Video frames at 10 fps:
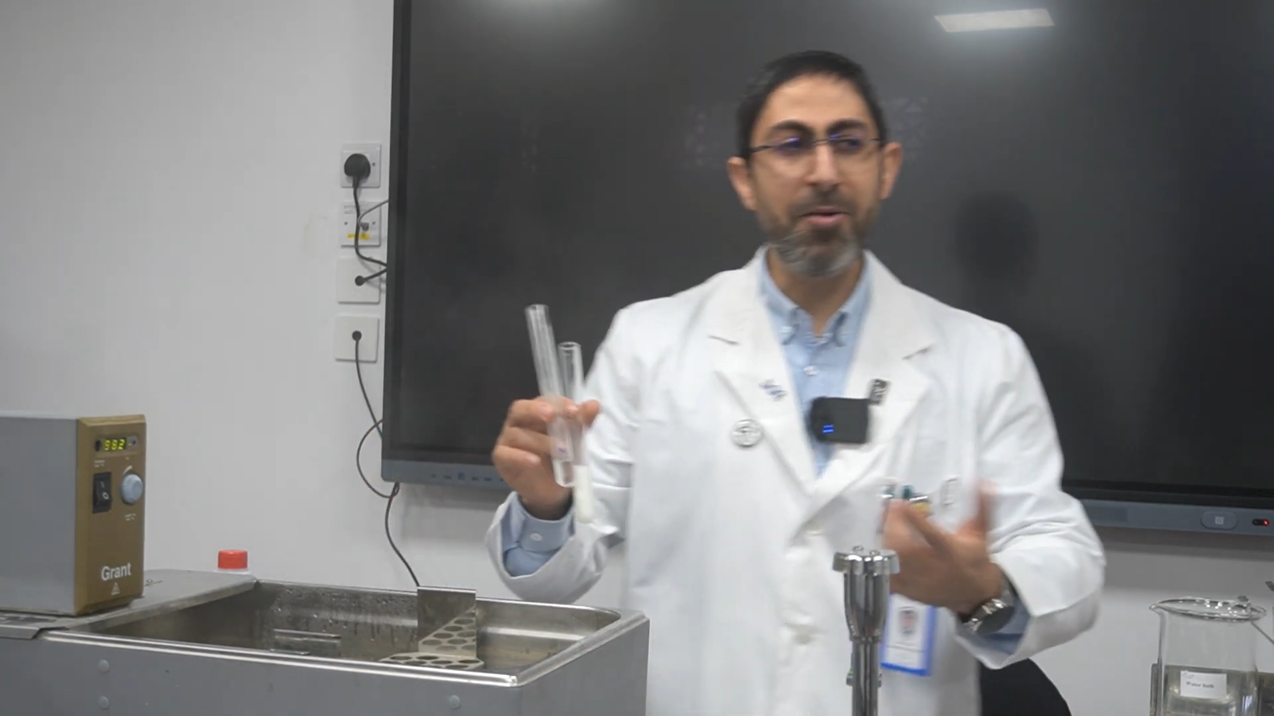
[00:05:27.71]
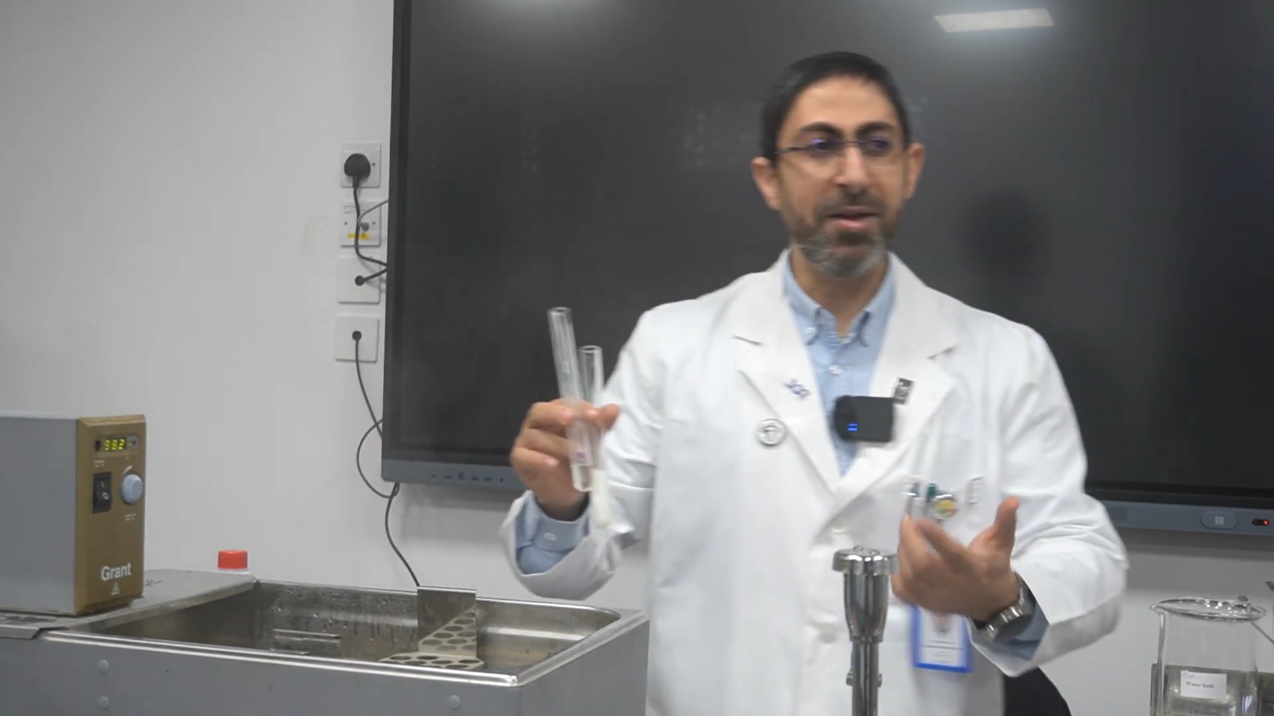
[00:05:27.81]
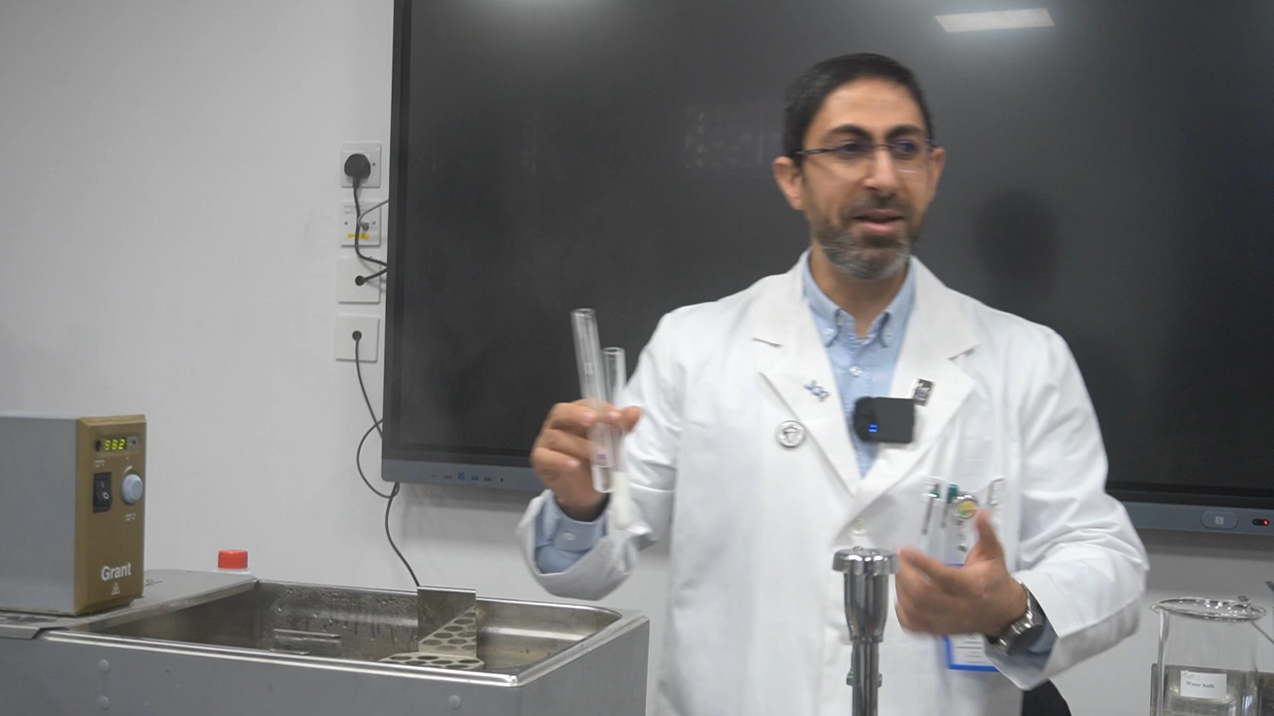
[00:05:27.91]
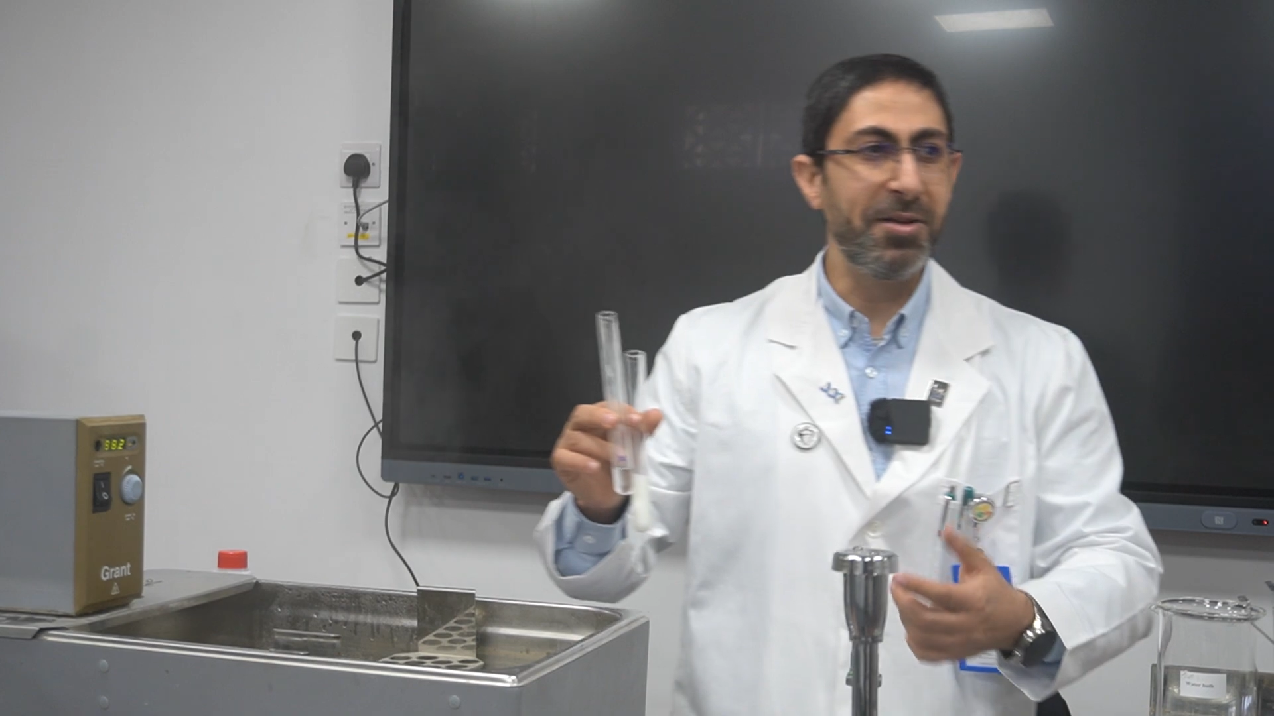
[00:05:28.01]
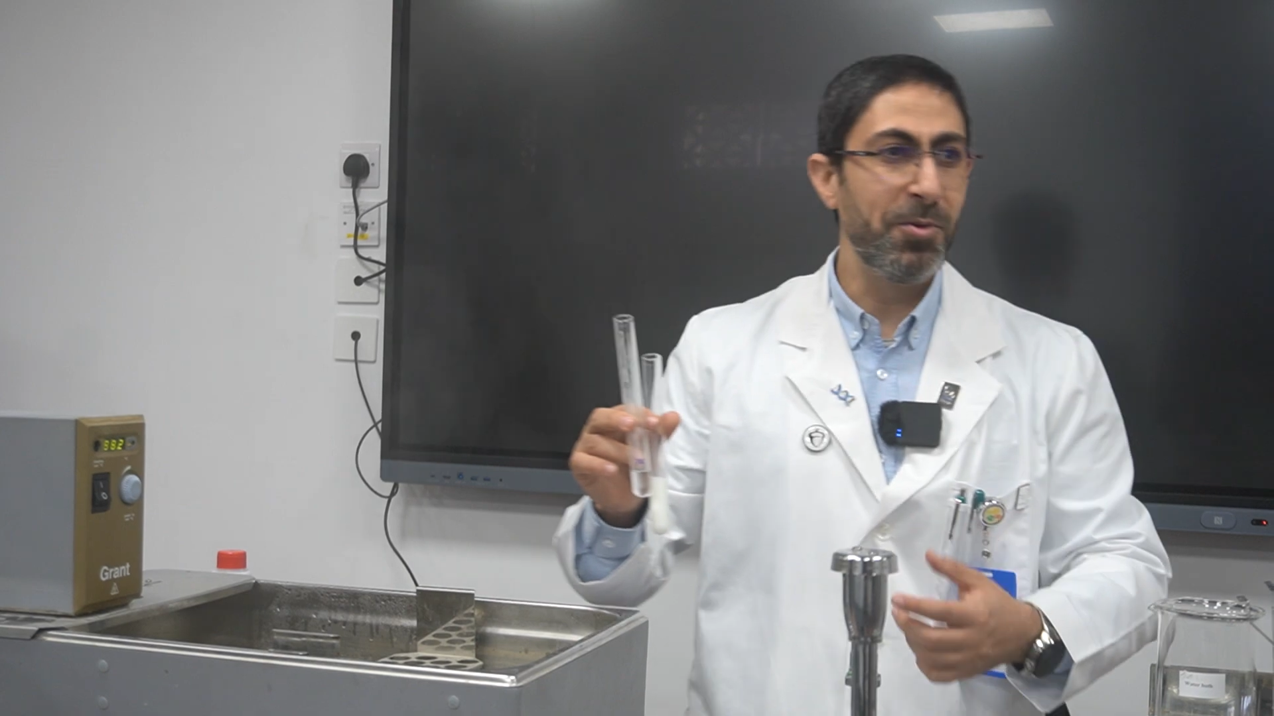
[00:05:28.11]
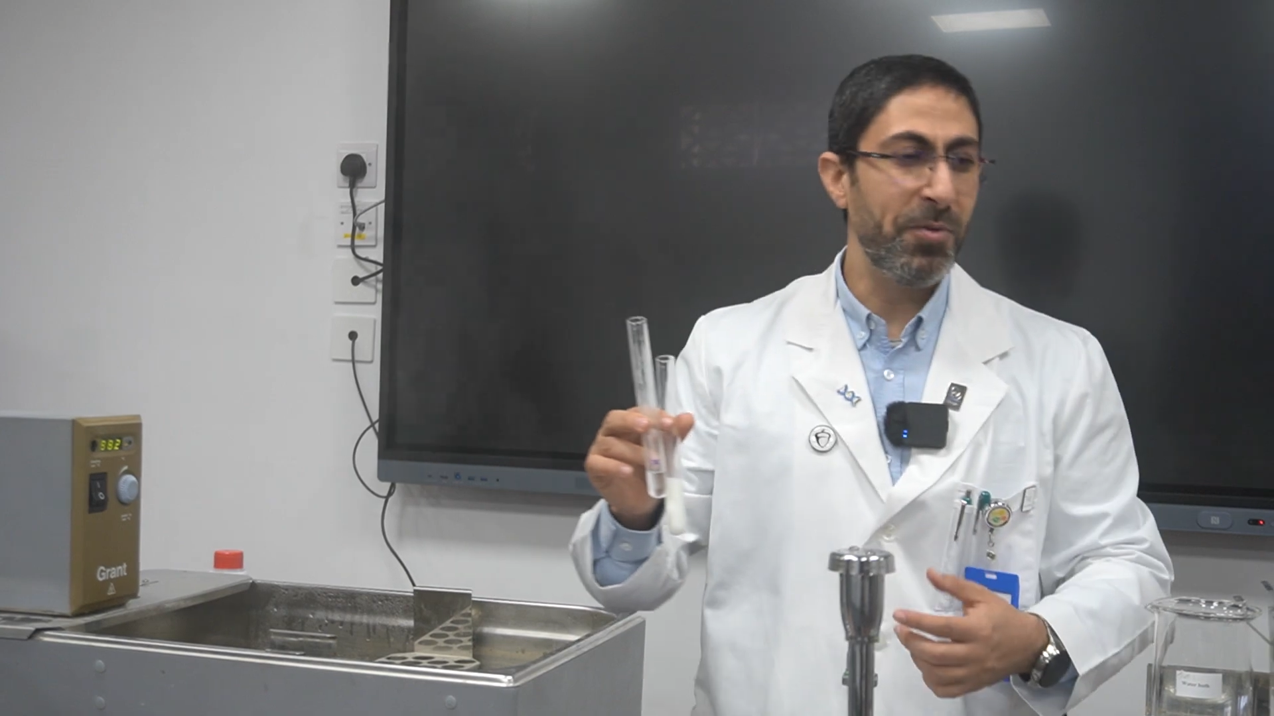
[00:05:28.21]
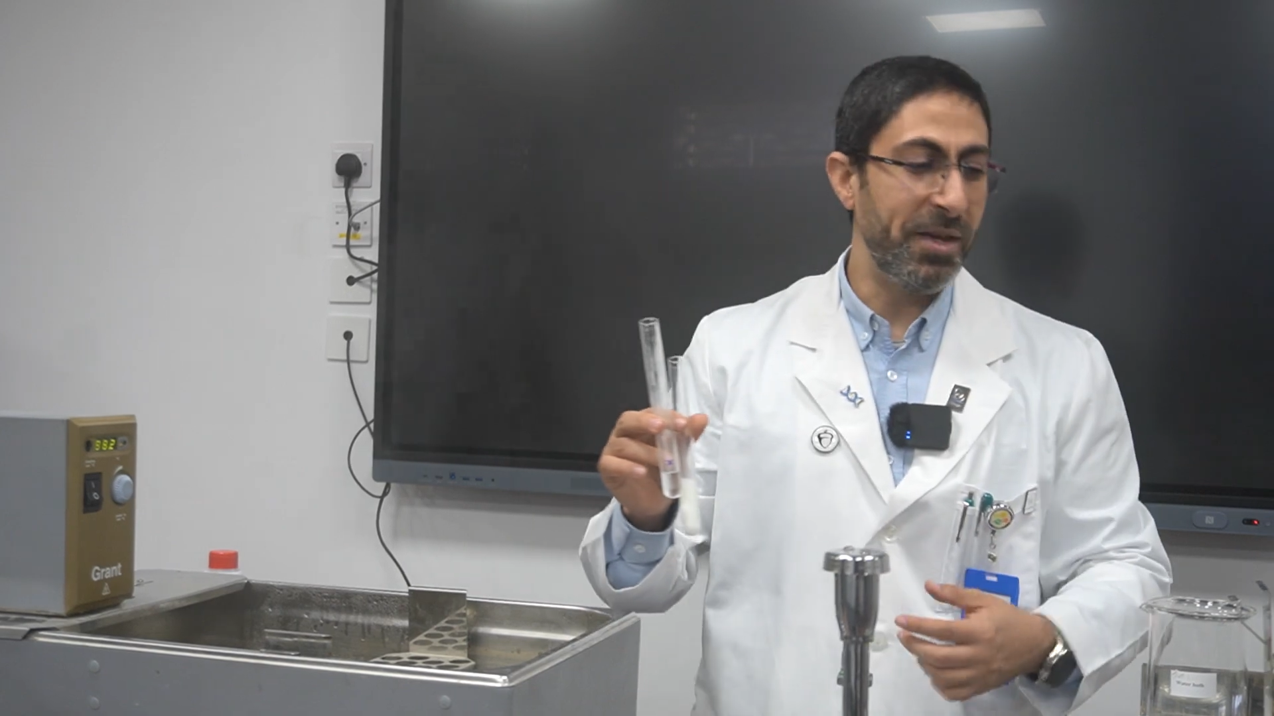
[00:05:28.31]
can I do